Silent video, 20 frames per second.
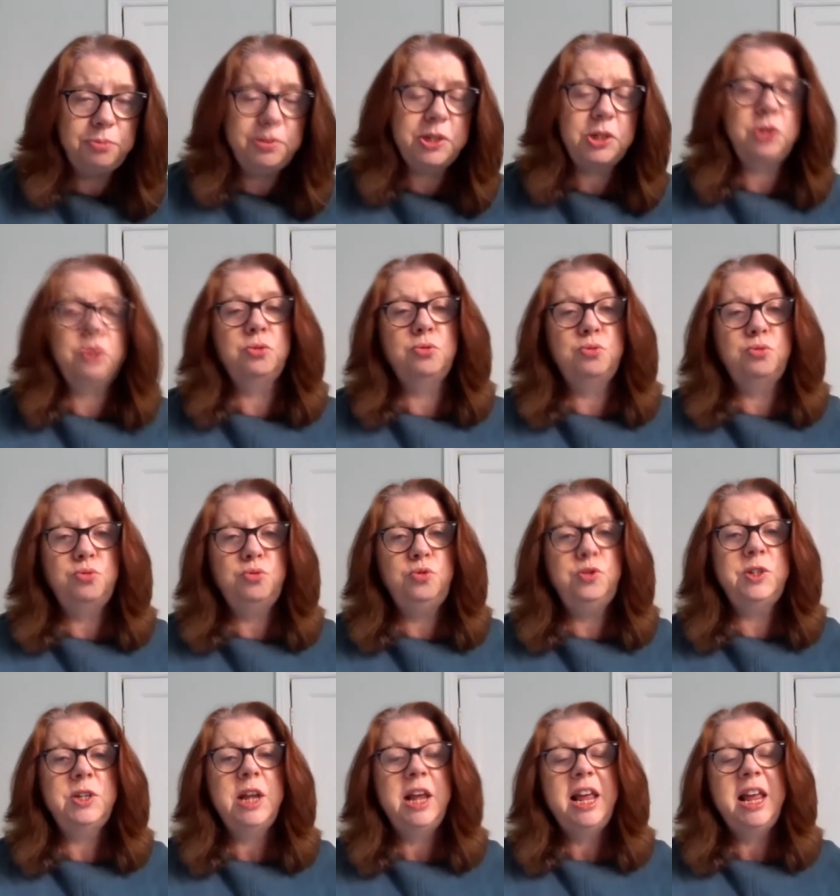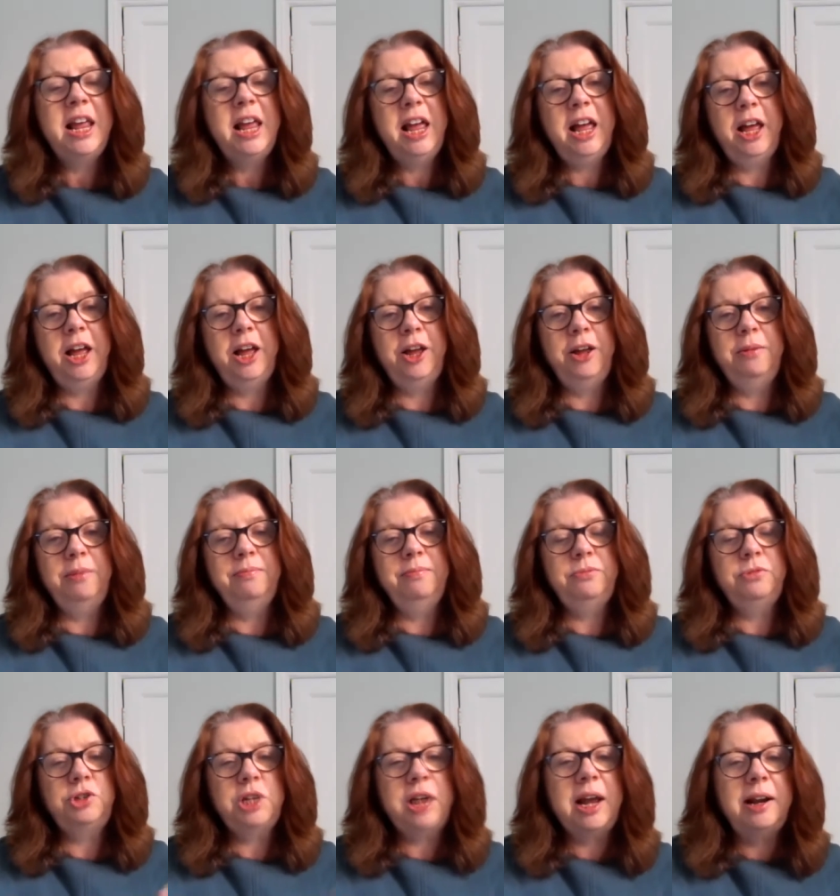from schools,
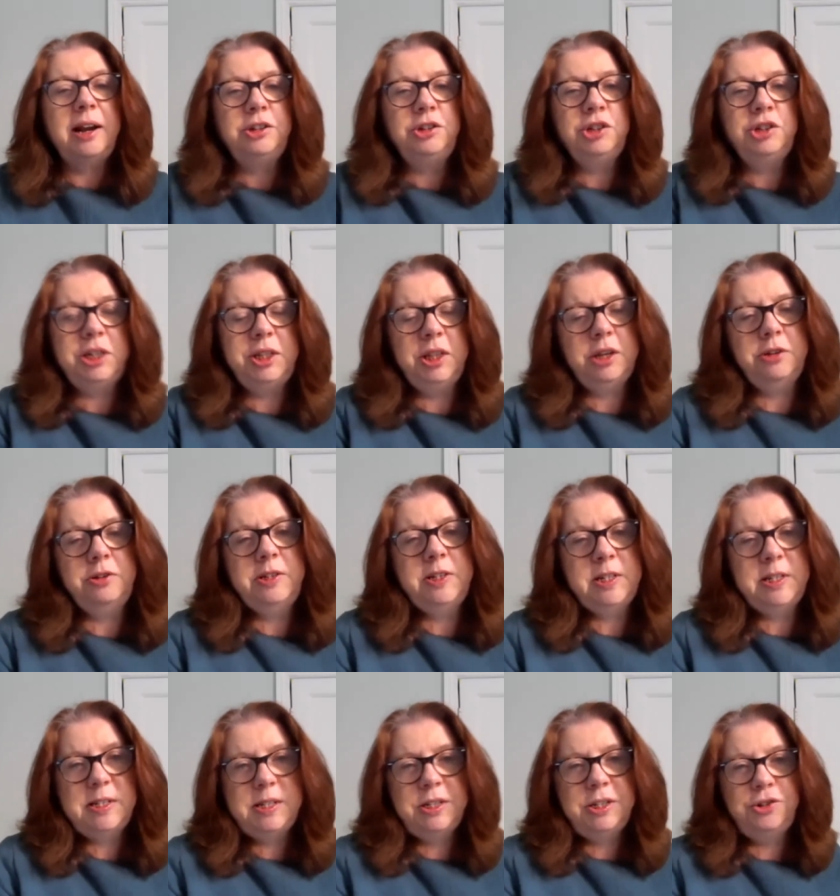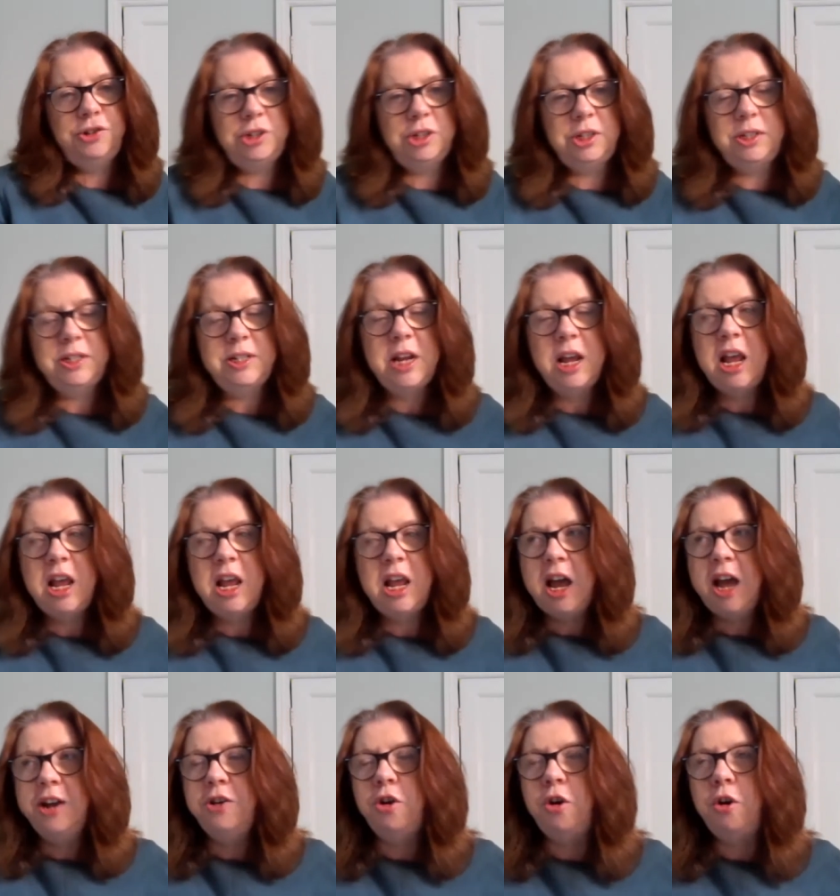challenging those decisions,
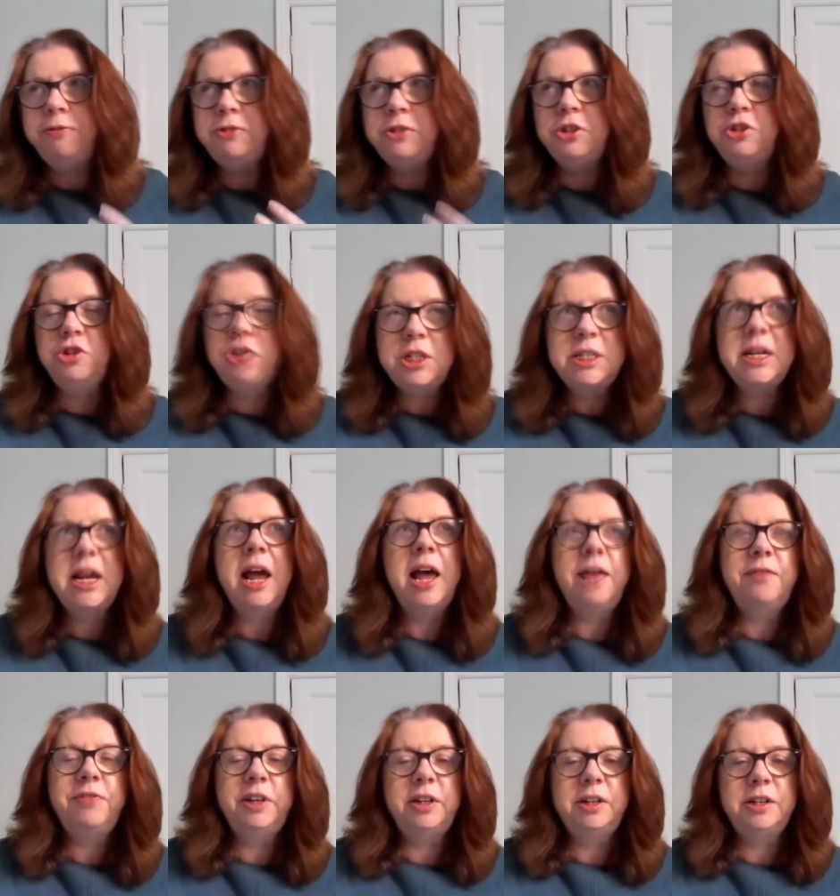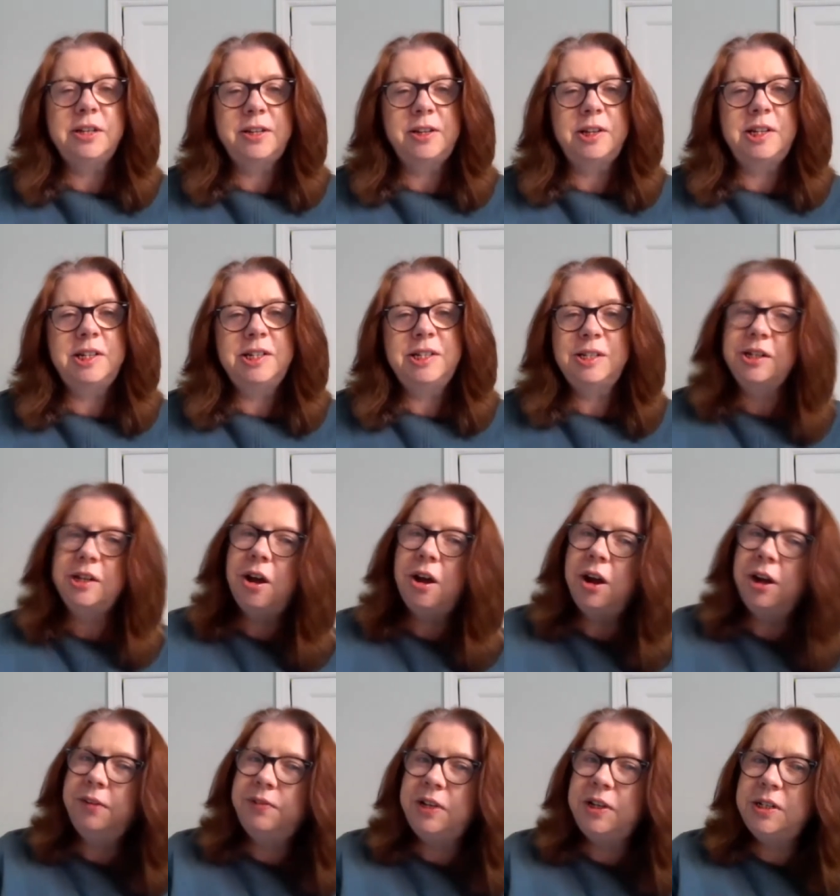and often just having a solicitor
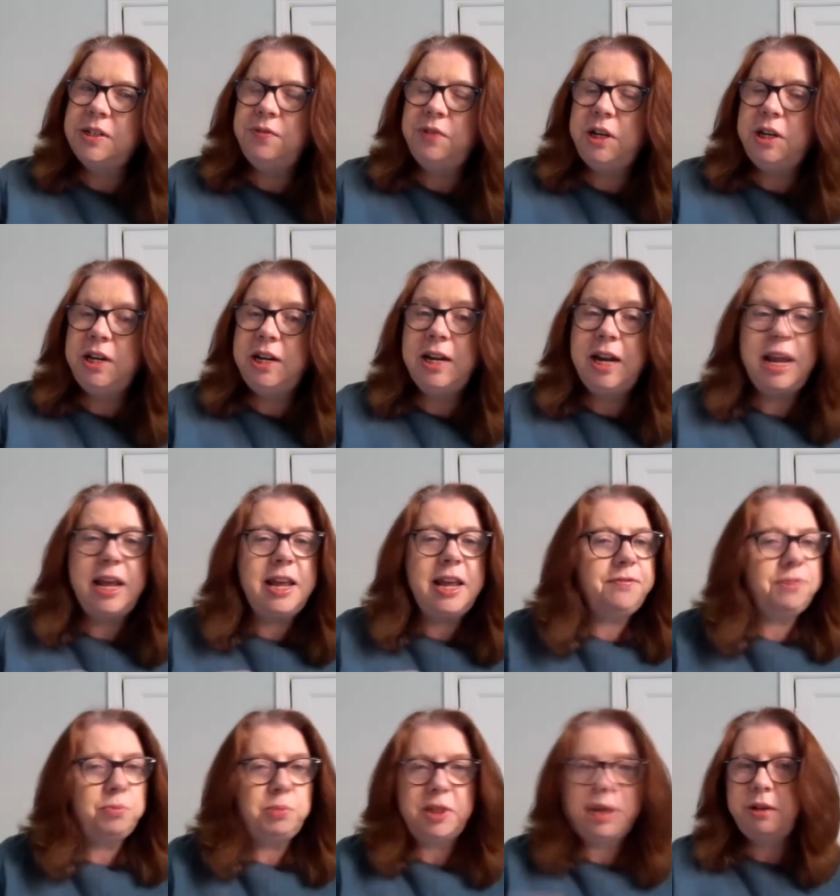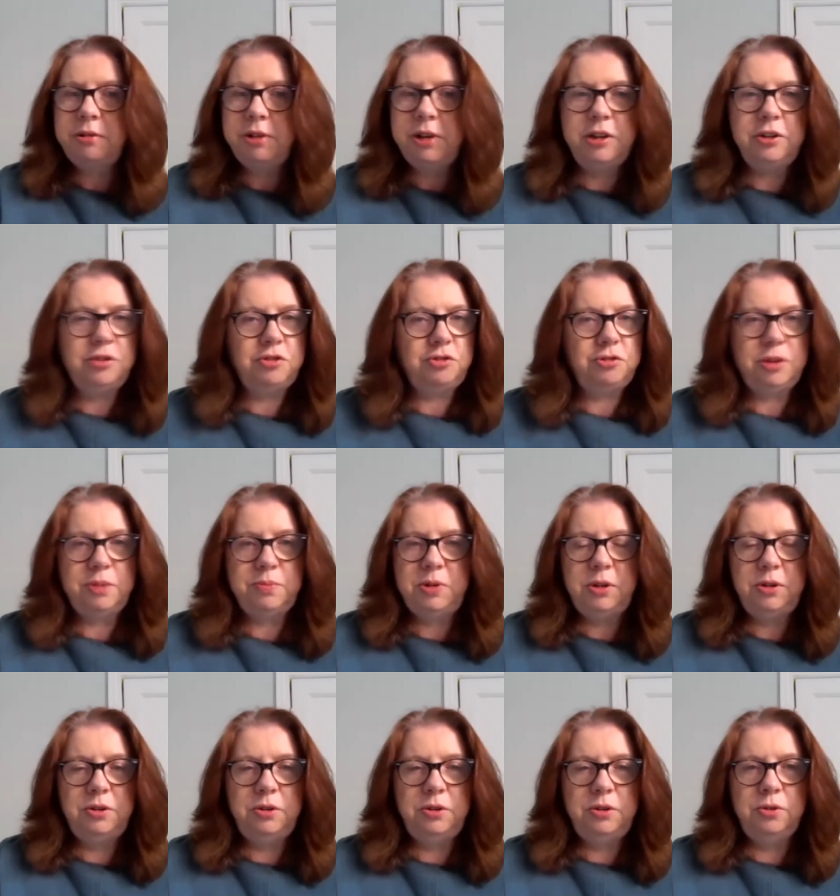kind of intervening, even without going to
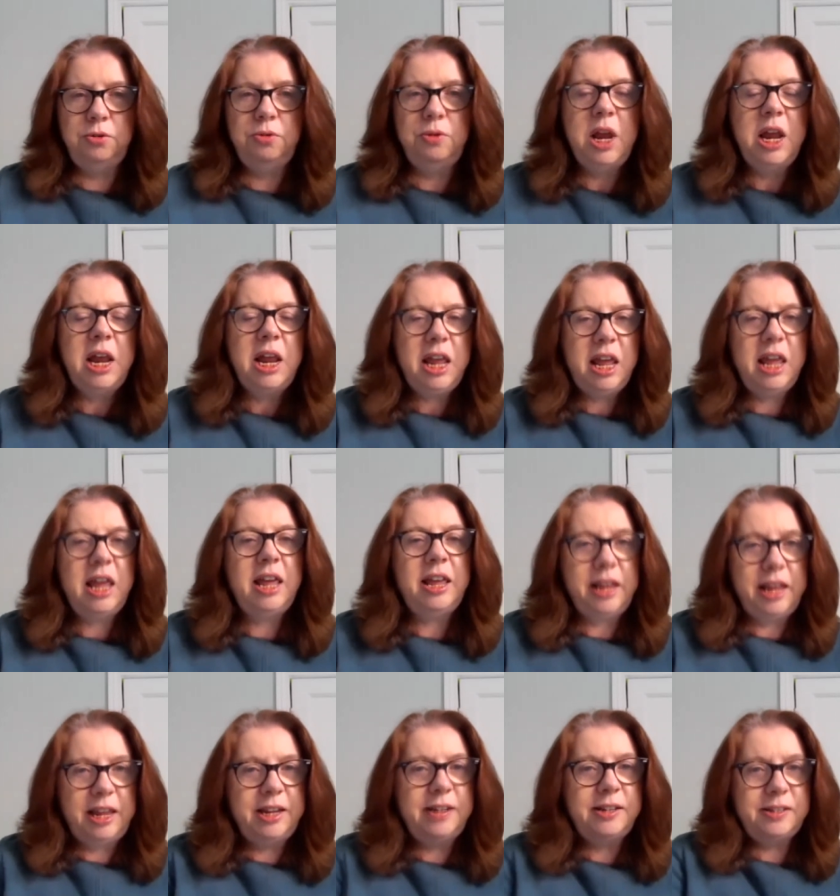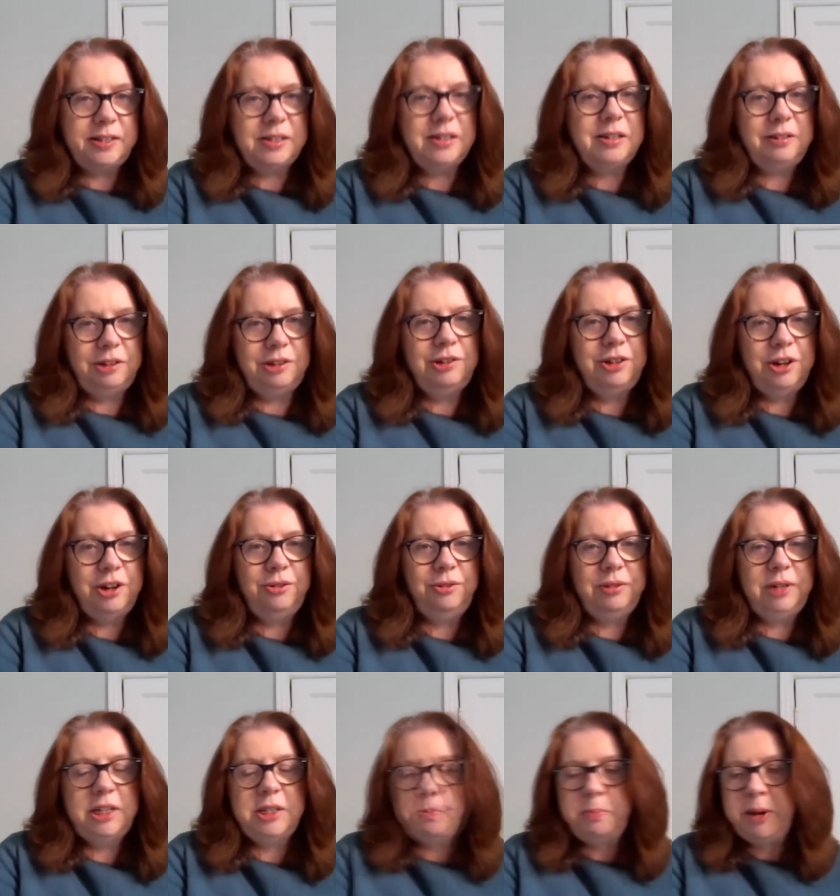tribunal, is, you know,
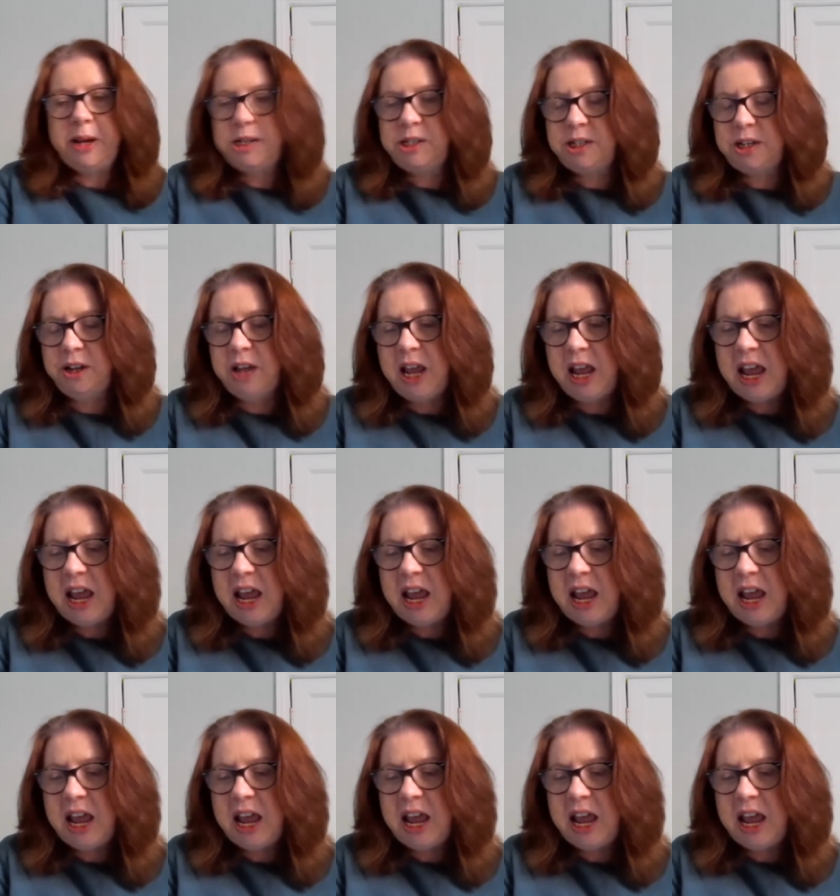better.